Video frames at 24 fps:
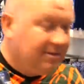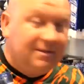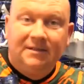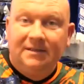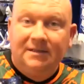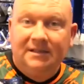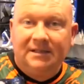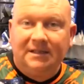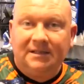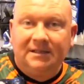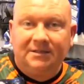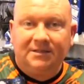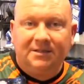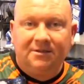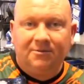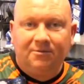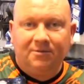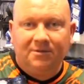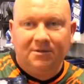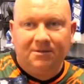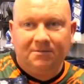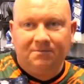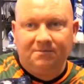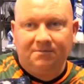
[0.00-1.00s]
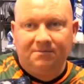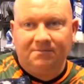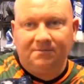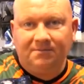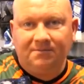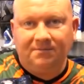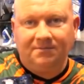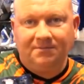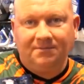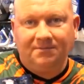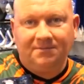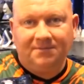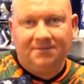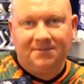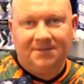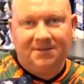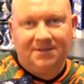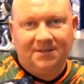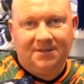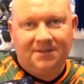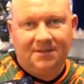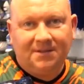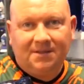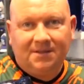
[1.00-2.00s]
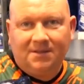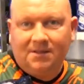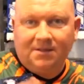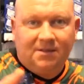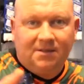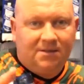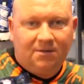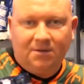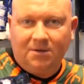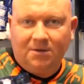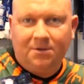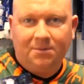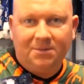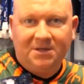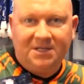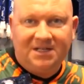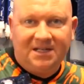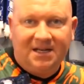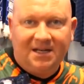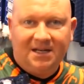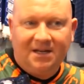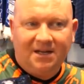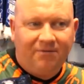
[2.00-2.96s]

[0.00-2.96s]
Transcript: Yeah. So, um, what can we say?